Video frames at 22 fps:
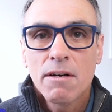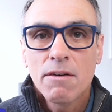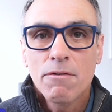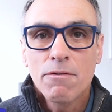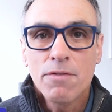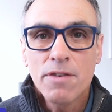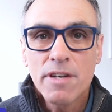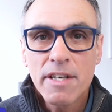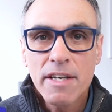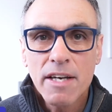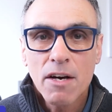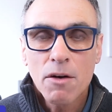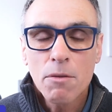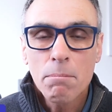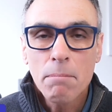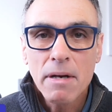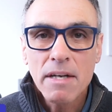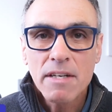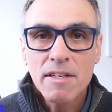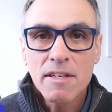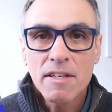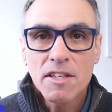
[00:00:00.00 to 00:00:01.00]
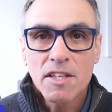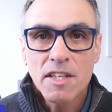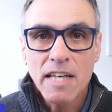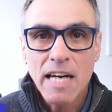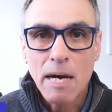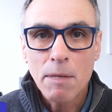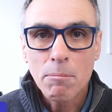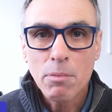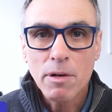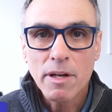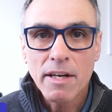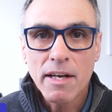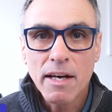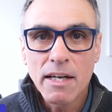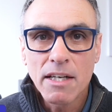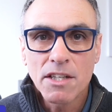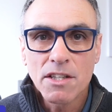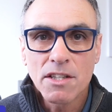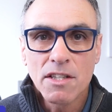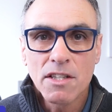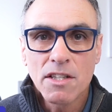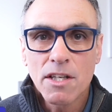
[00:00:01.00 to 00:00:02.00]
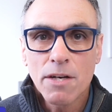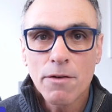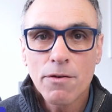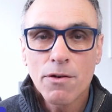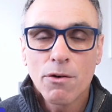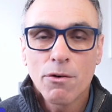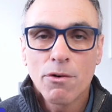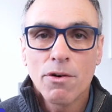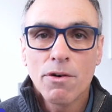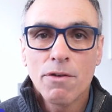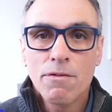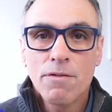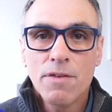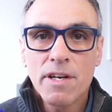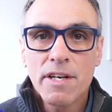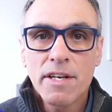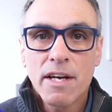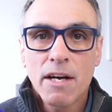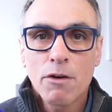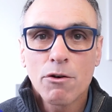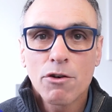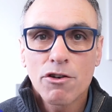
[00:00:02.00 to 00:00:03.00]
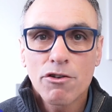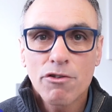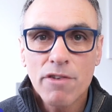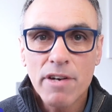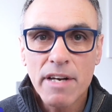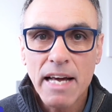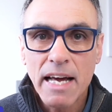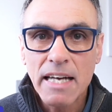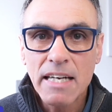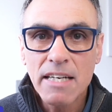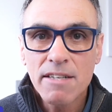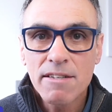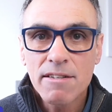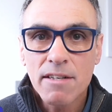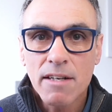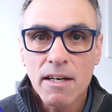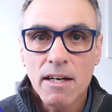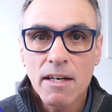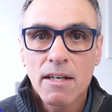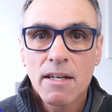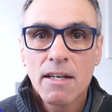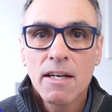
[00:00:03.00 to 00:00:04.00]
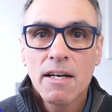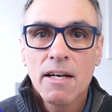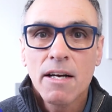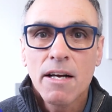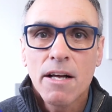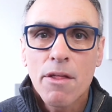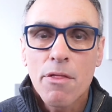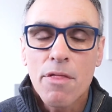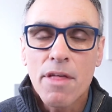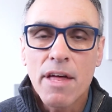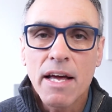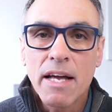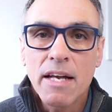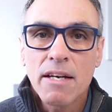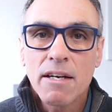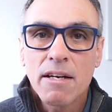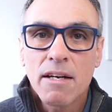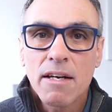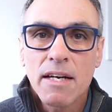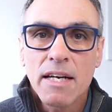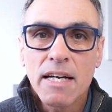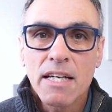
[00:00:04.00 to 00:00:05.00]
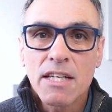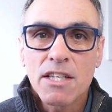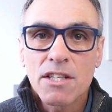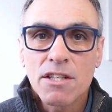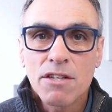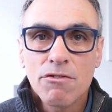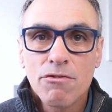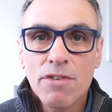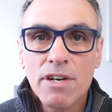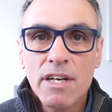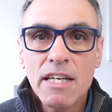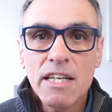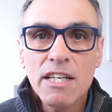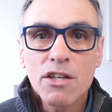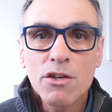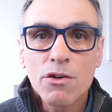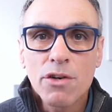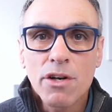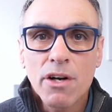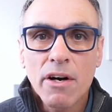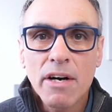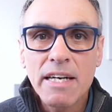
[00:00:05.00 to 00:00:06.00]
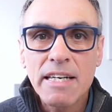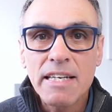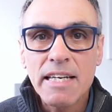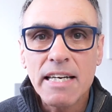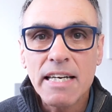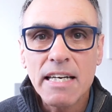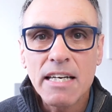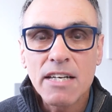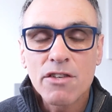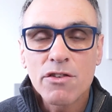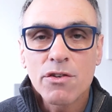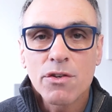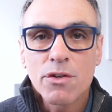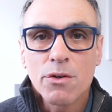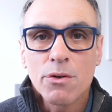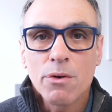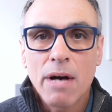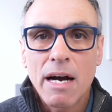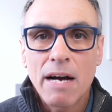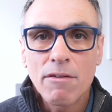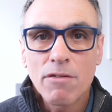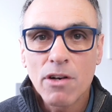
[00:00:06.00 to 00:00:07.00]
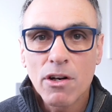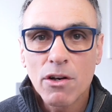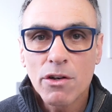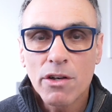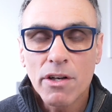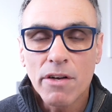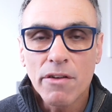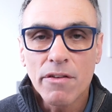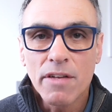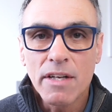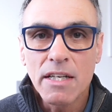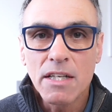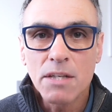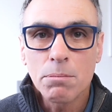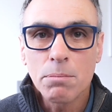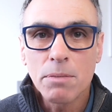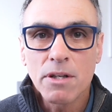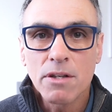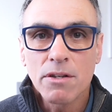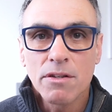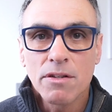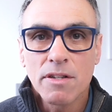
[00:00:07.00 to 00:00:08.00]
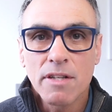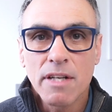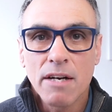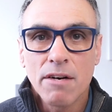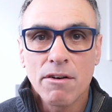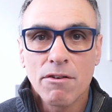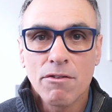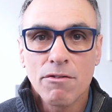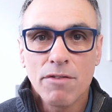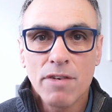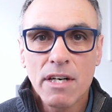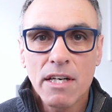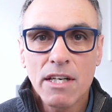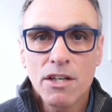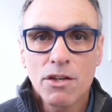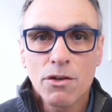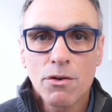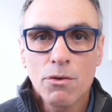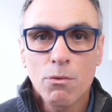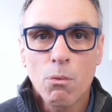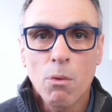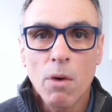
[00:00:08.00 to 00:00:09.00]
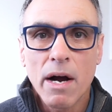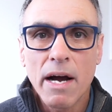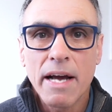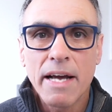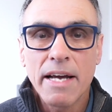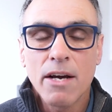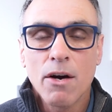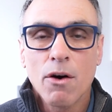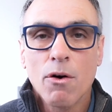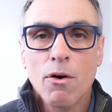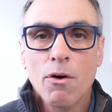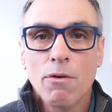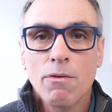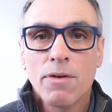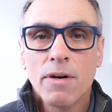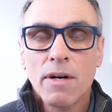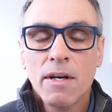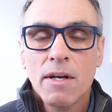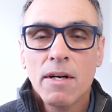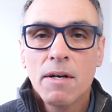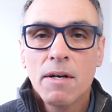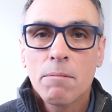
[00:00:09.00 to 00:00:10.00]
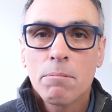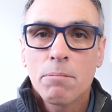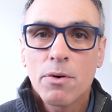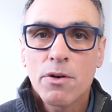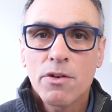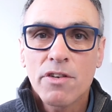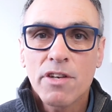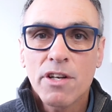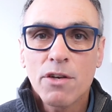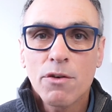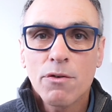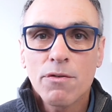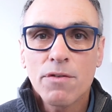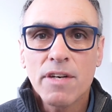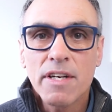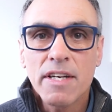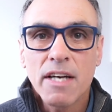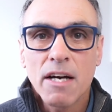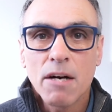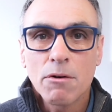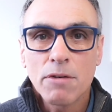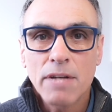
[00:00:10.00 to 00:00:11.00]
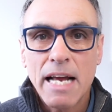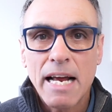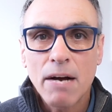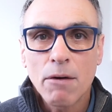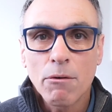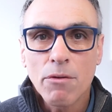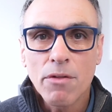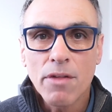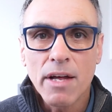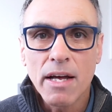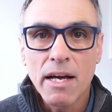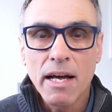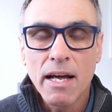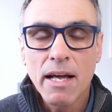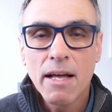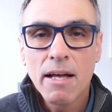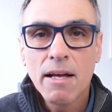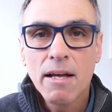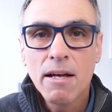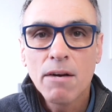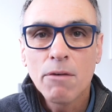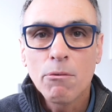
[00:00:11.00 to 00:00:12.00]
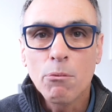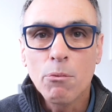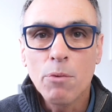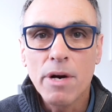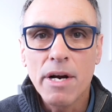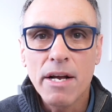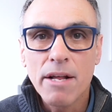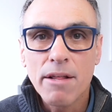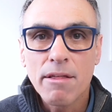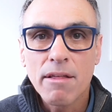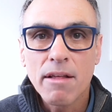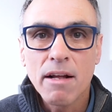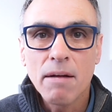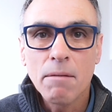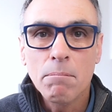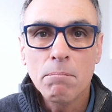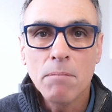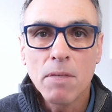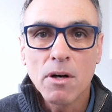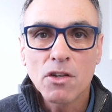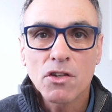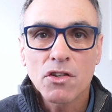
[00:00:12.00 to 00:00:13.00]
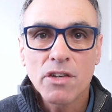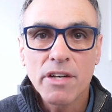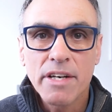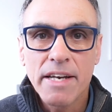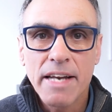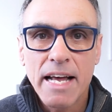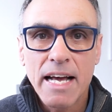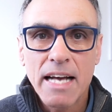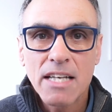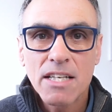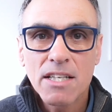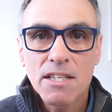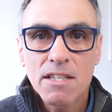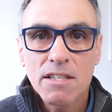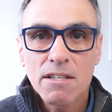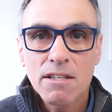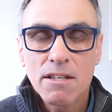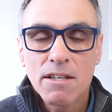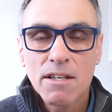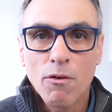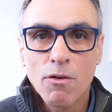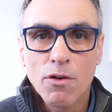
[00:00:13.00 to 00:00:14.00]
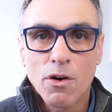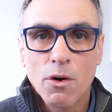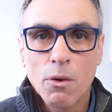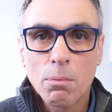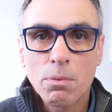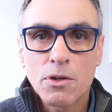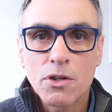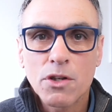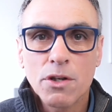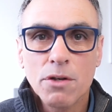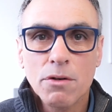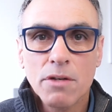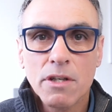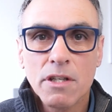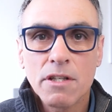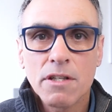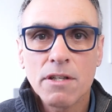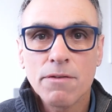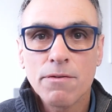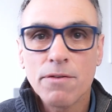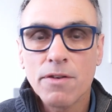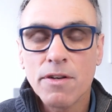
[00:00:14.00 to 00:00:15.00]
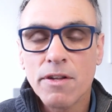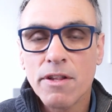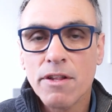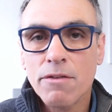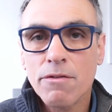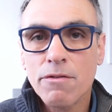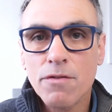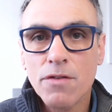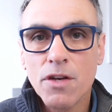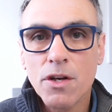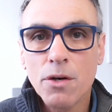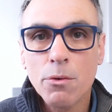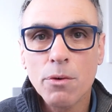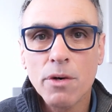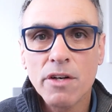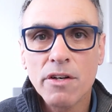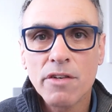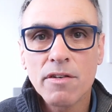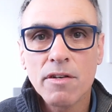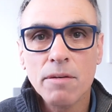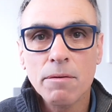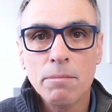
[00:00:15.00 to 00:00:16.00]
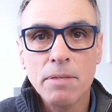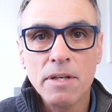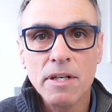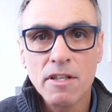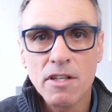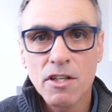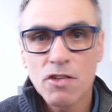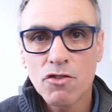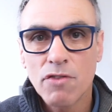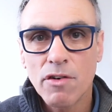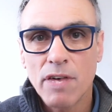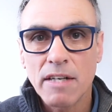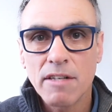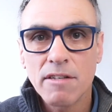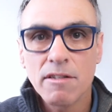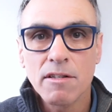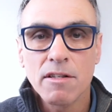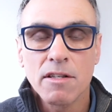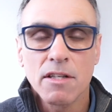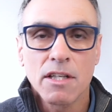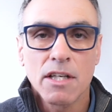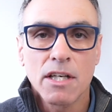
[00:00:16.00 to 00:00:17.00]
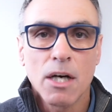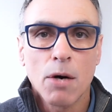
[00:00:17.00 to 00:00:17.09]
video messaging applications, if you're a video creator, then it's a really good idea to have a look at these, because they're a really good way of putting your videos out there with much less of an opportunity for the viewer to be distracted and